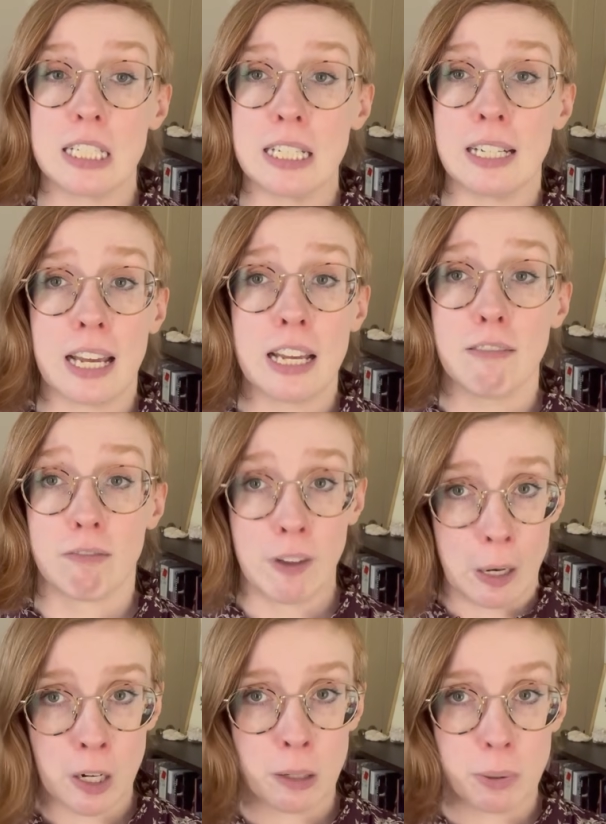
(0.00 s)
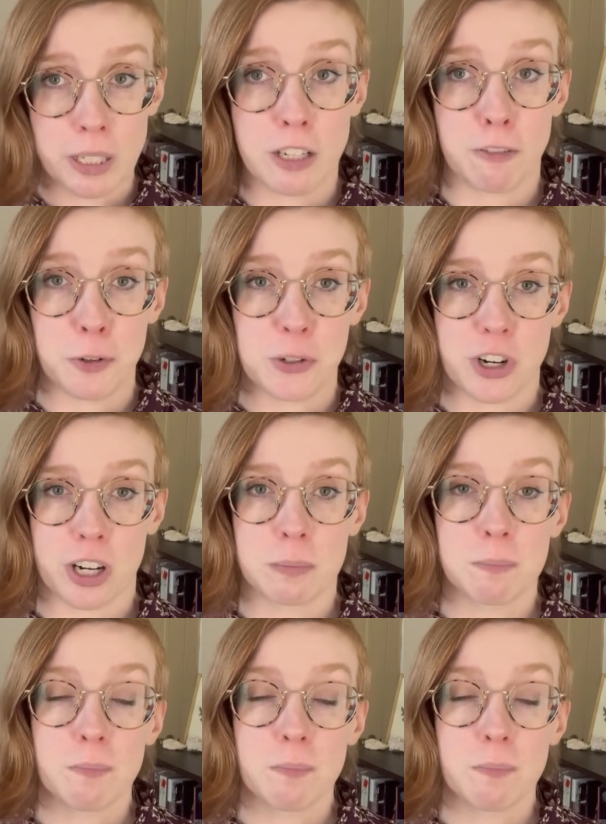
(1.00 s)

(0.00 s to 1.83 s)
in a very bleak future.